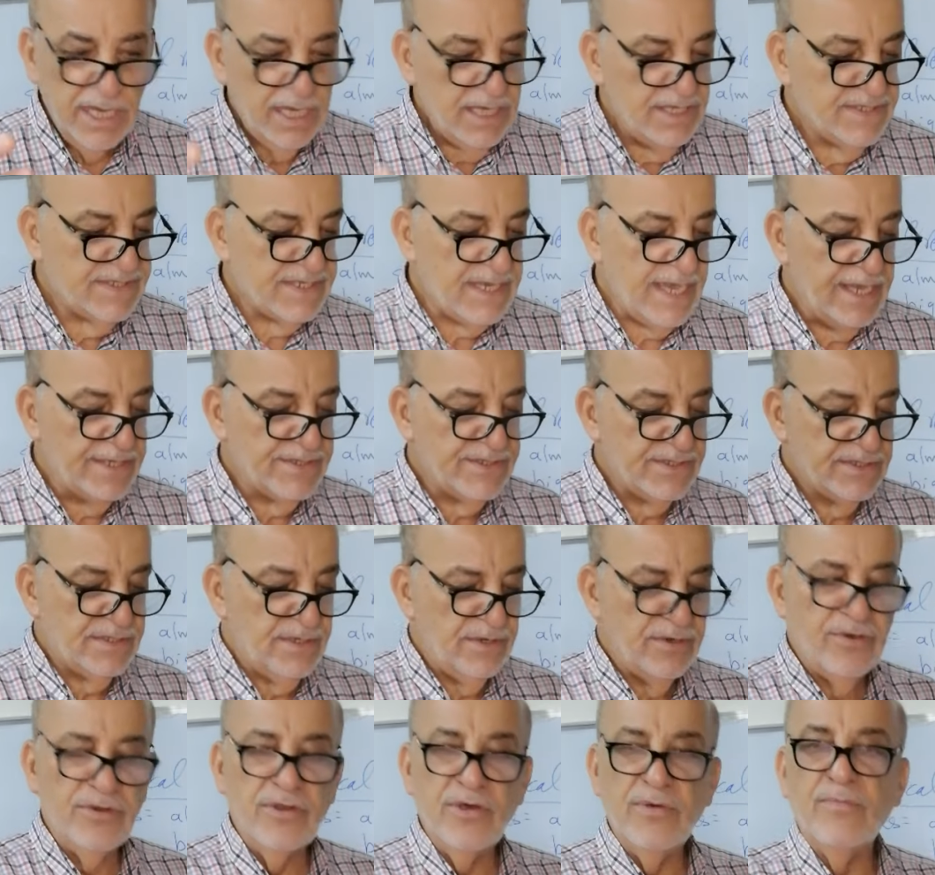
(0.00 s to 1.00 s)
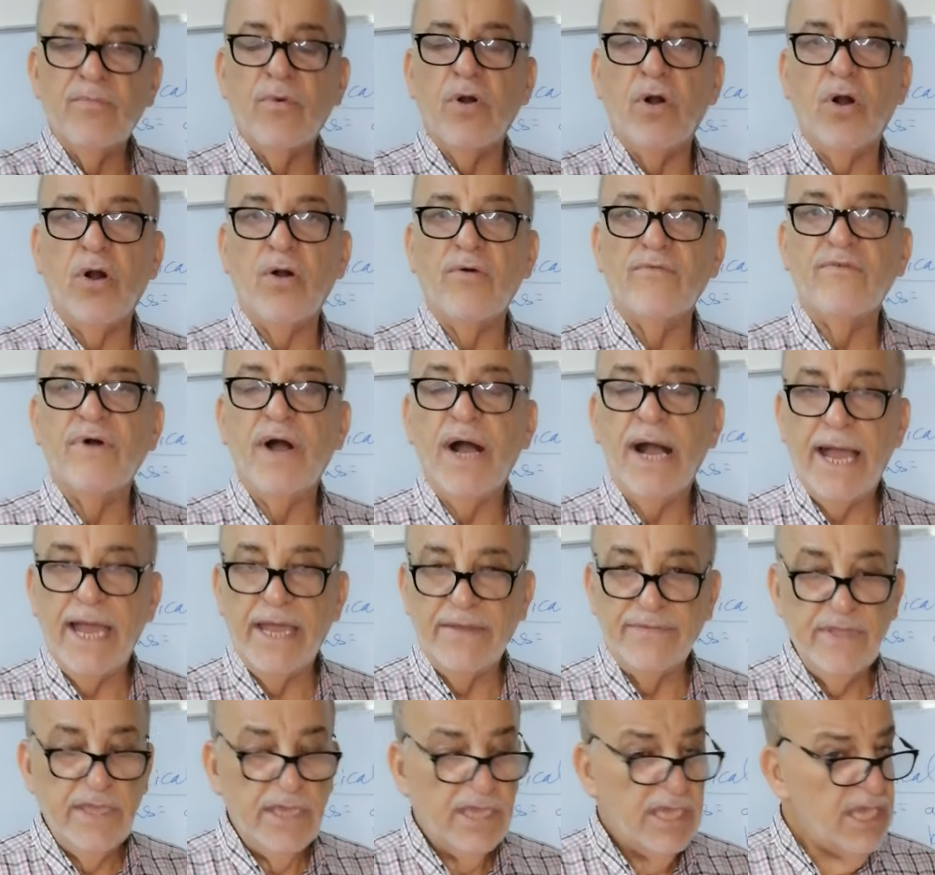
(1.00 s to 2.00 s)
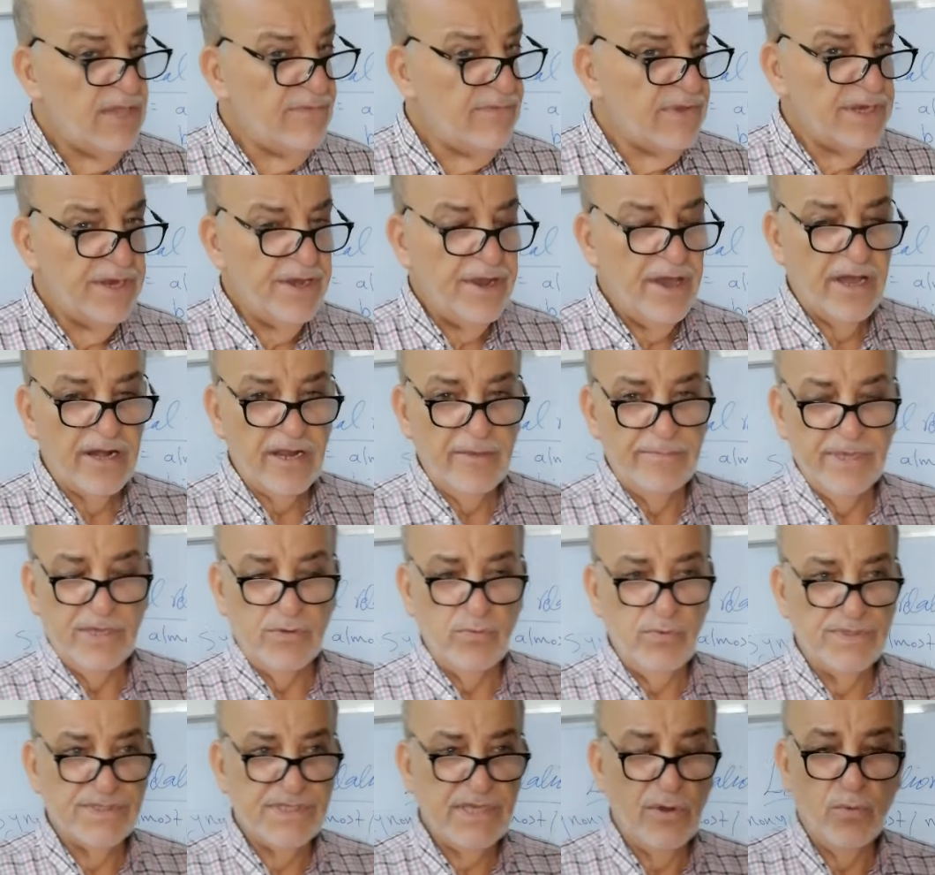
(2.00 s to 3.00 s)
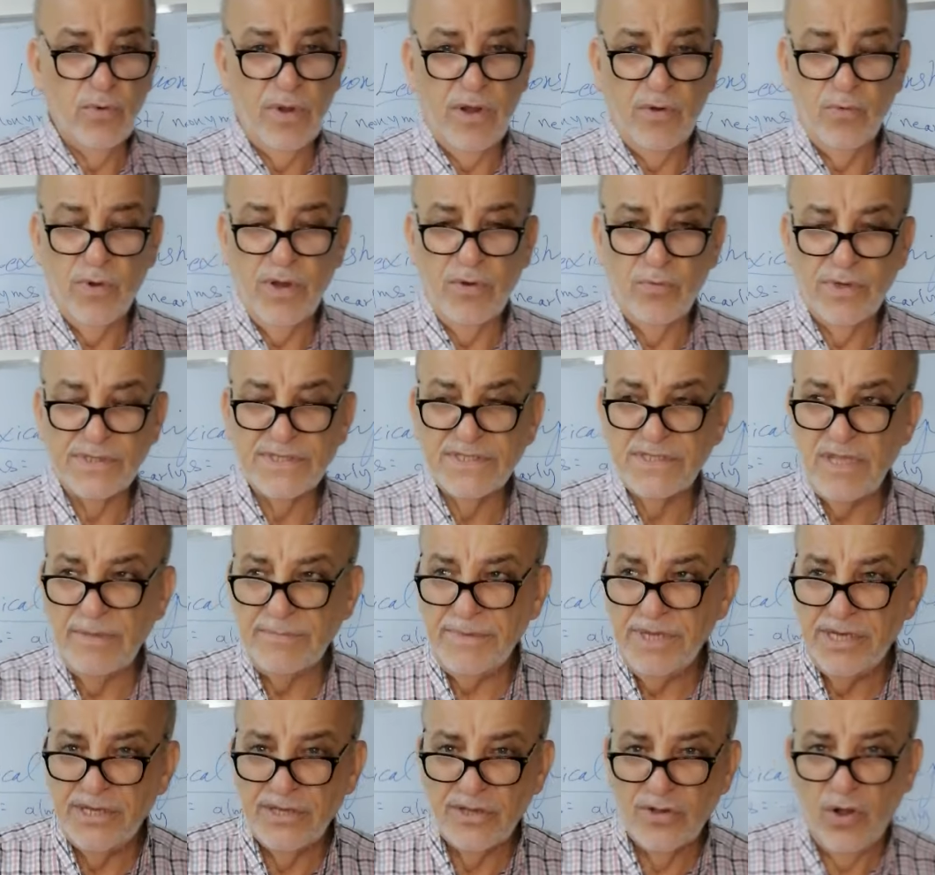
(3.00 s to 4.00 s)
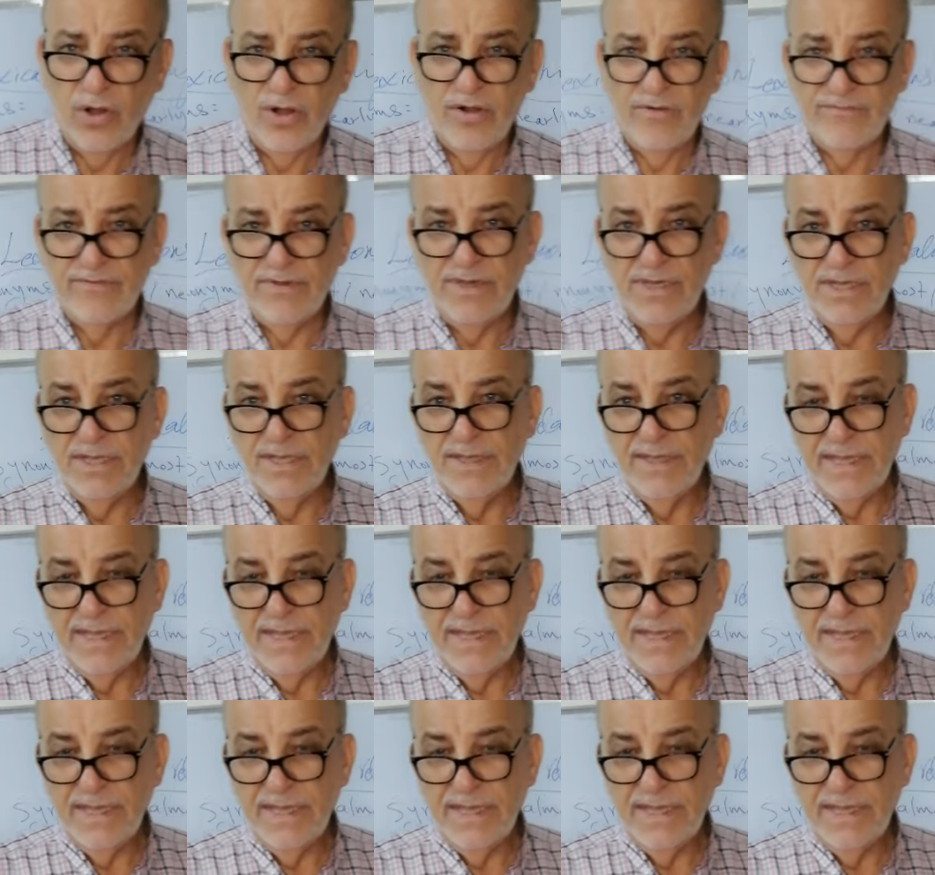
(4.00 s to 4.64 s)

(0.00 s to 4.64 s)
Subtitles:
is a synonym of hide. Even in Arabic, we say, what's the meaning of,